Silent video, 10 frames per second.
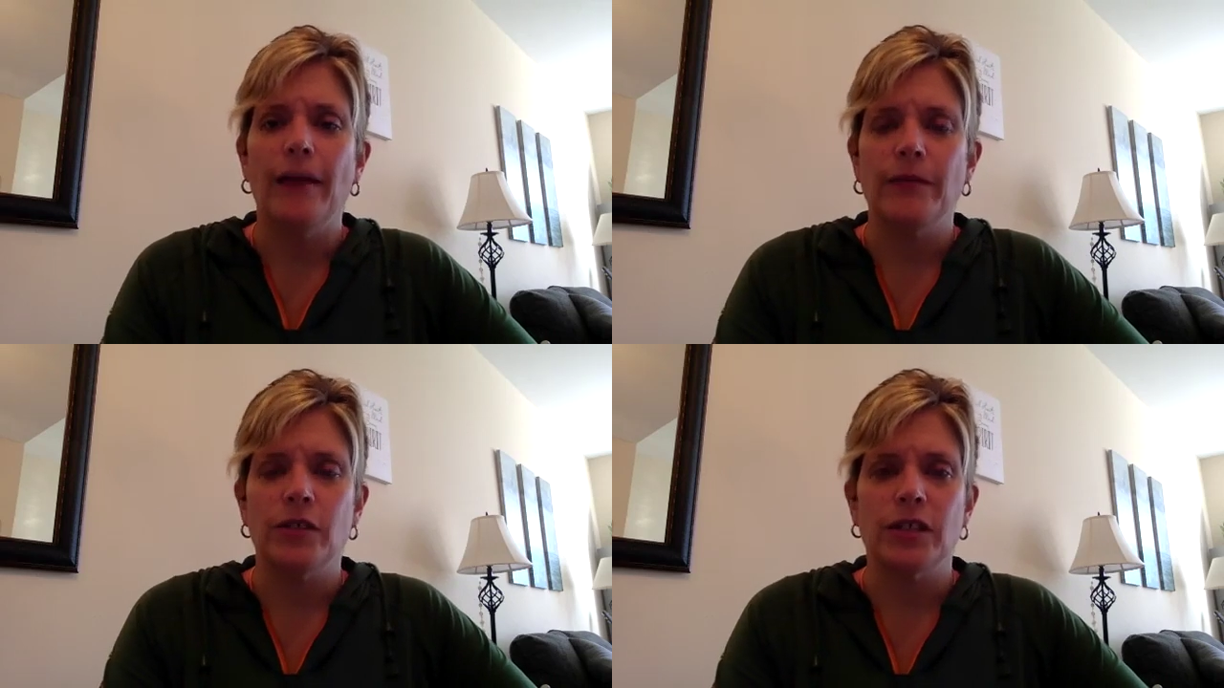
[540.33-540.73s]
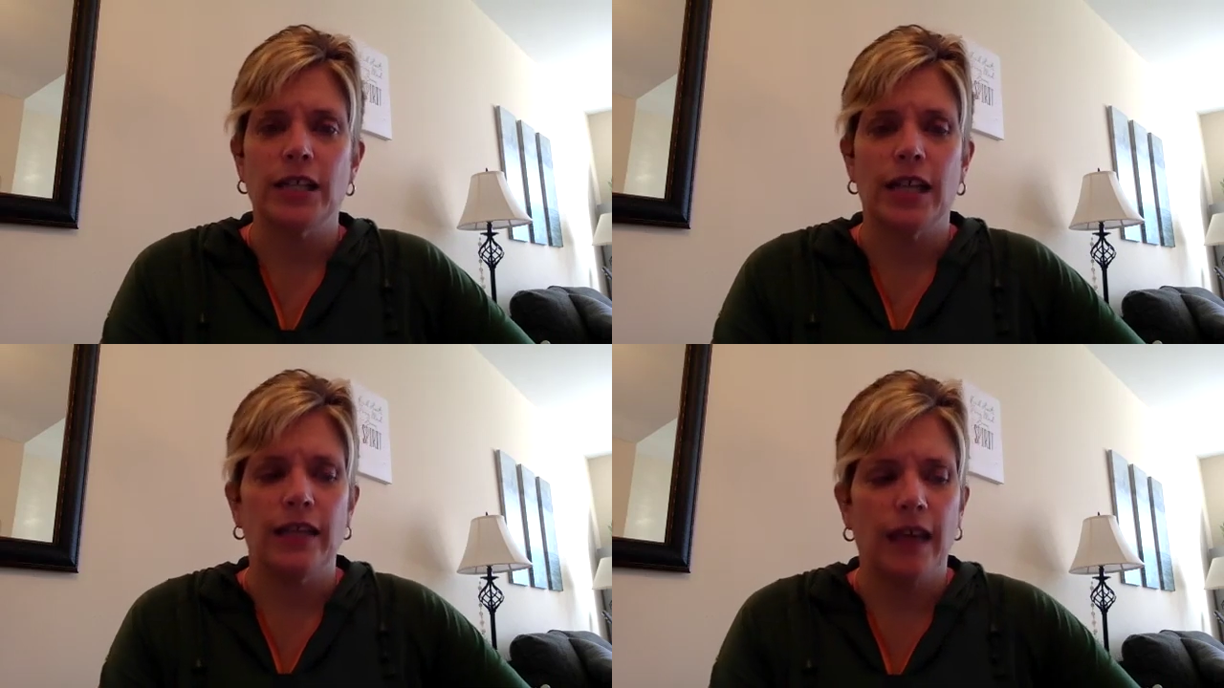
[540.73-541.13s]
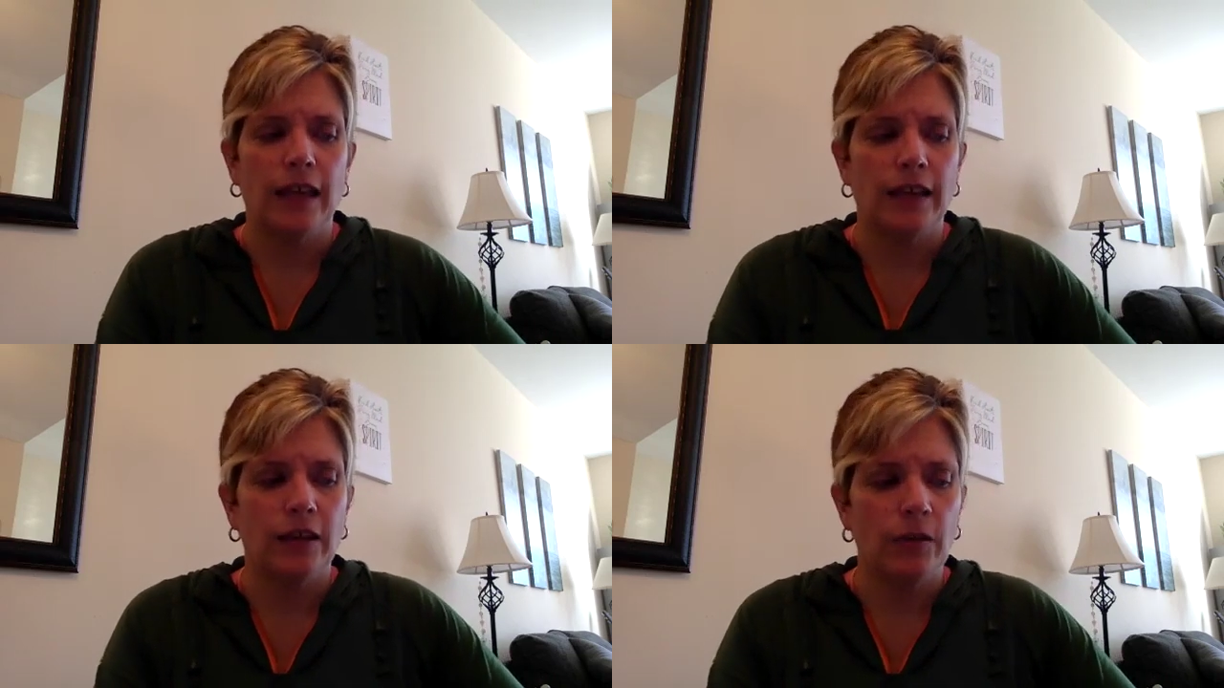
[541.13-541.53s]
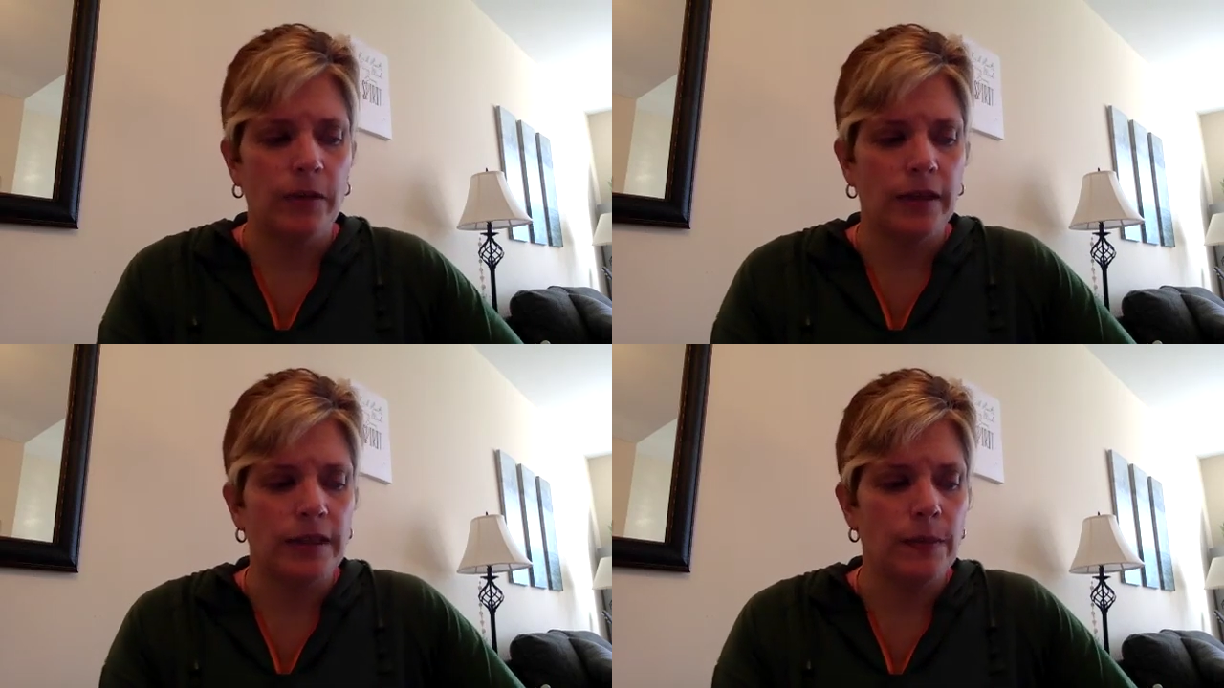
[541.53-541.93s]
just to get that little
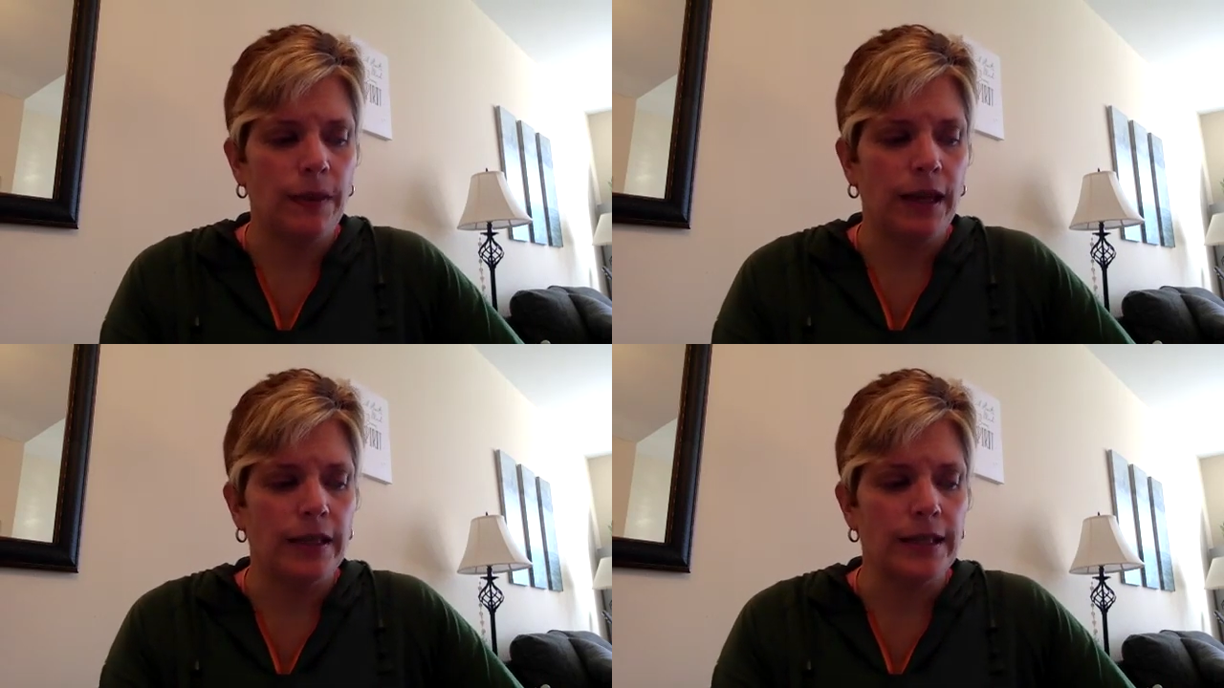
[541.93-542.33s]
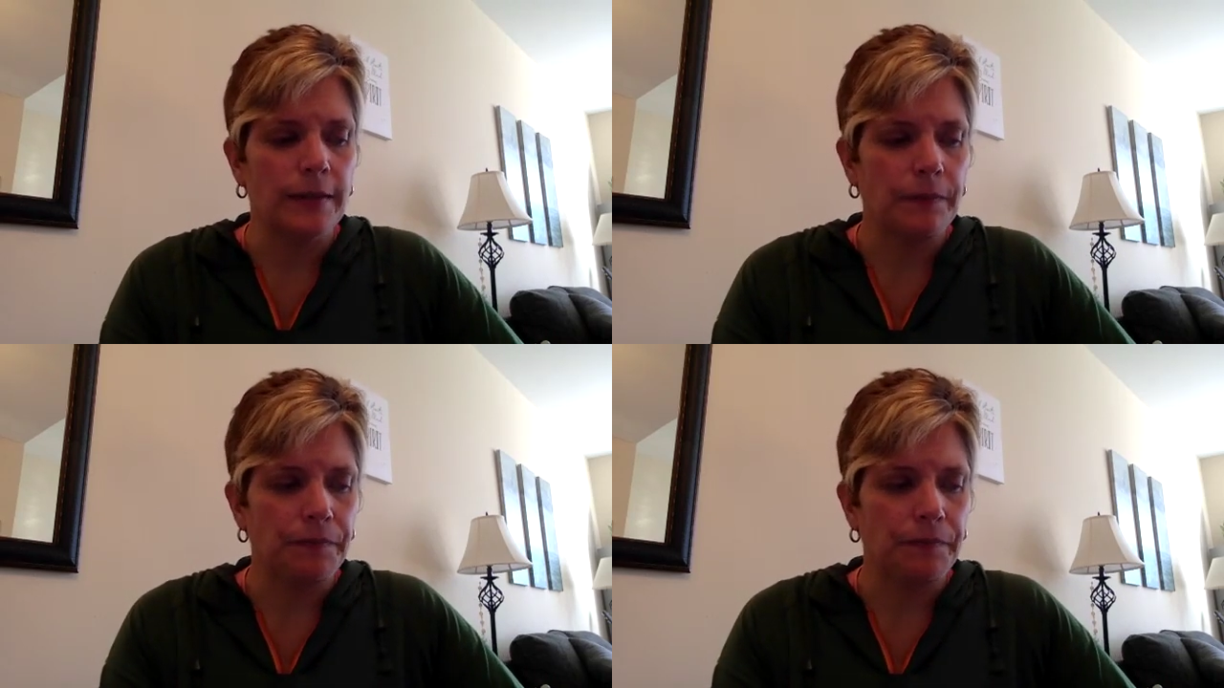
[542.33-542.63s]
bit of space.